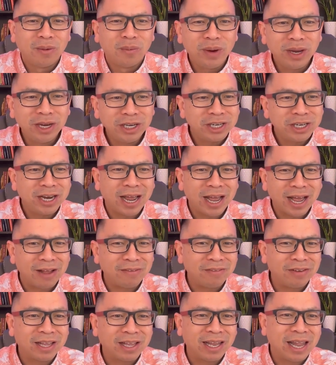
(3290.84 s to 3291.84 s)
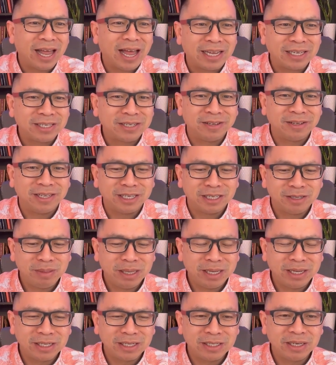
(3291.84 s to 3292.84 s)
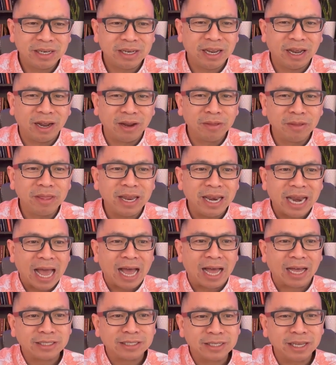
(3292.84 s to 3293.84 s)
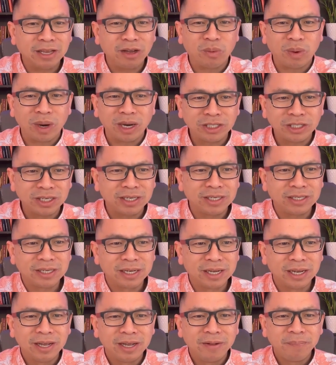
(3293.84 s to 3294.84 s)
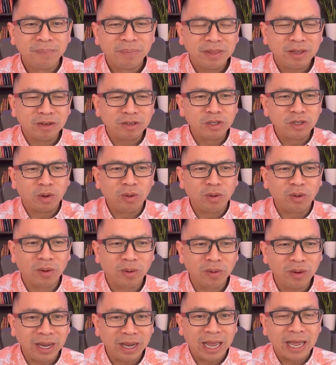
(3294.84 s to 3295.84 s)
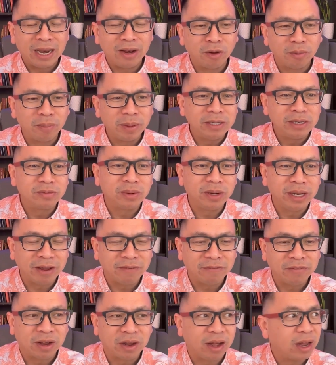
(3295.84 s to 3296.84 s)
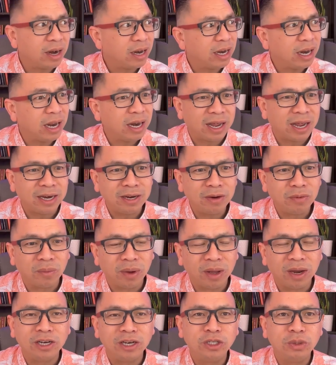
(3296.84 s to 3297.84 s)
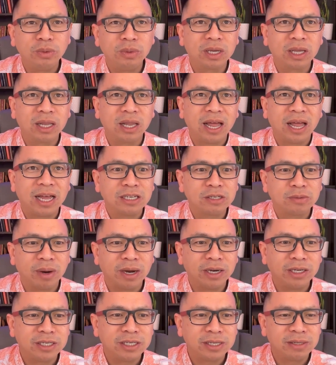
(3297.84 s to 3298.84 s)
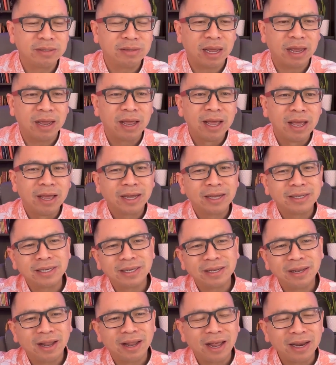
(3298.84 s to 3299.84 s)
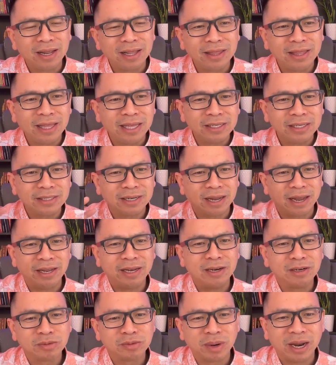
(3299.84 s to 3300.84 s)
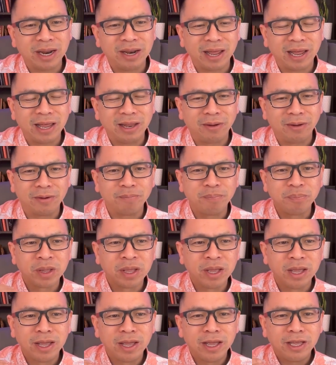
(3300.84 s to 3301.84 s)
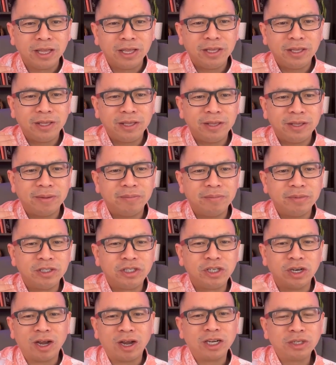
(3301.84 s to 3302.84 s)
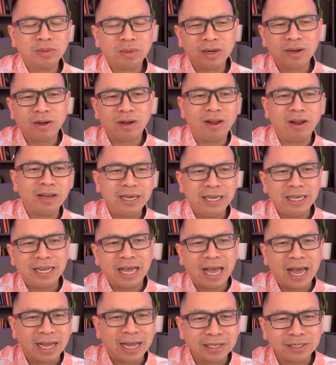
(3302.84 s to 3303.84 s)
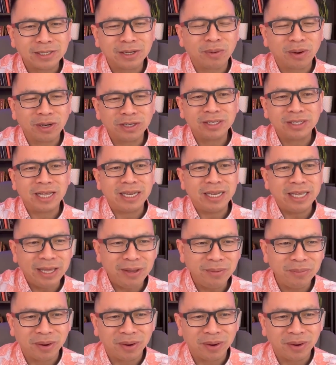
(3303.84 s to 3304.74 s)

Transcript: we should have a class on this, because other than asking questions, there's no learning, and nobody really have taught it. And I didn't want to do a class where because a lot of things, here's what I learned. Joshua and Colin need to ask the question that he